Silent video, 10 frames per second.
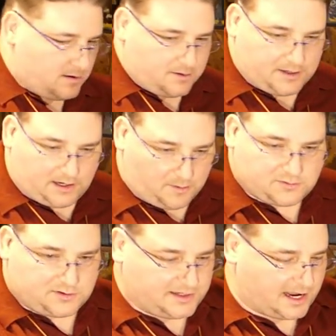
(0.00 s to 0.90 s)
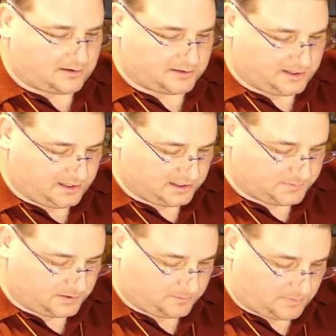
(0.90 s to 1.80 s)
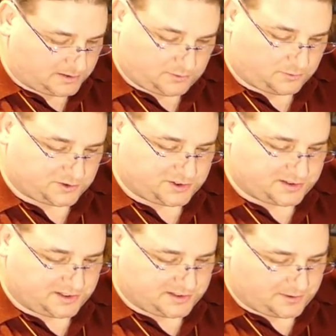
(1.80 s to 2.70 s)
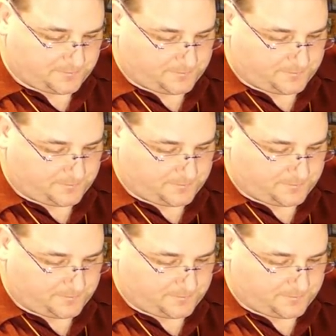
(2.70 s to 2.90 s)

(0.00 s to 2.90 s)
It comes with the Allen keys, but my tools are just easier.